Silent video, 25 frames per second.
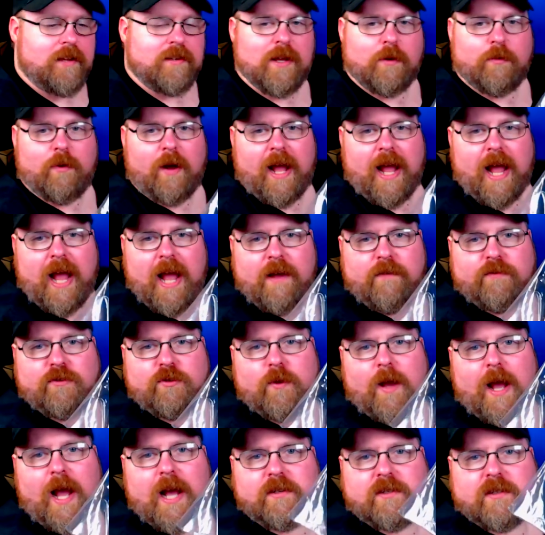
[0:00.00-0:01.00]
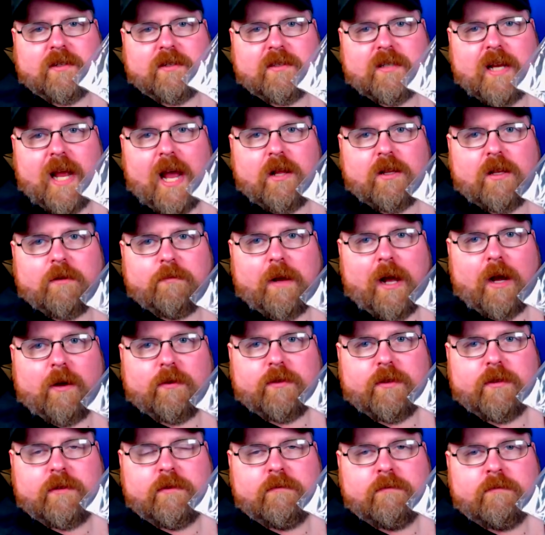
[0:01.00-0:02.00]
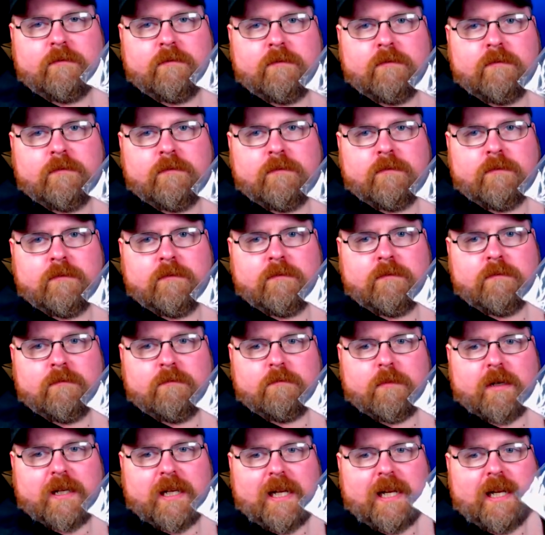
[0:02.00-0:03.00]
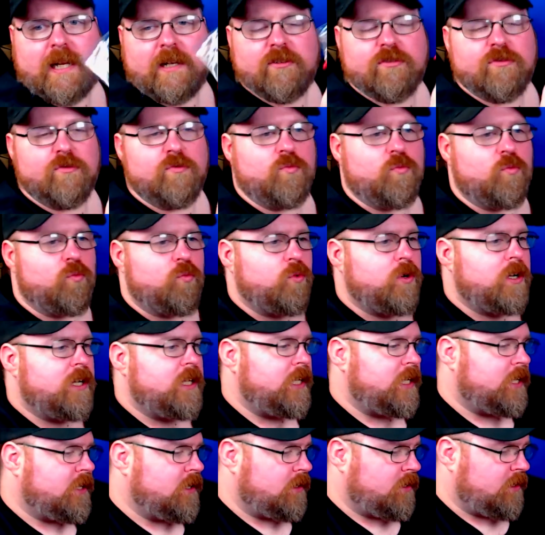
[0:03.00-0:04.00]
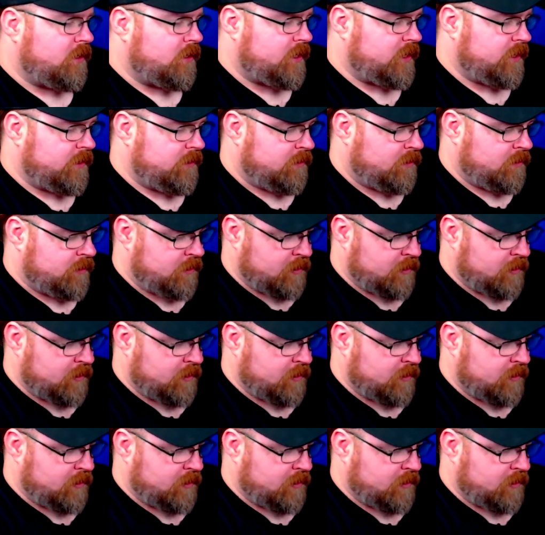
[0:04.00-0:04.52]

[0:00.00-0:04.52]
I will have to ask Sal about. But he is really good looking.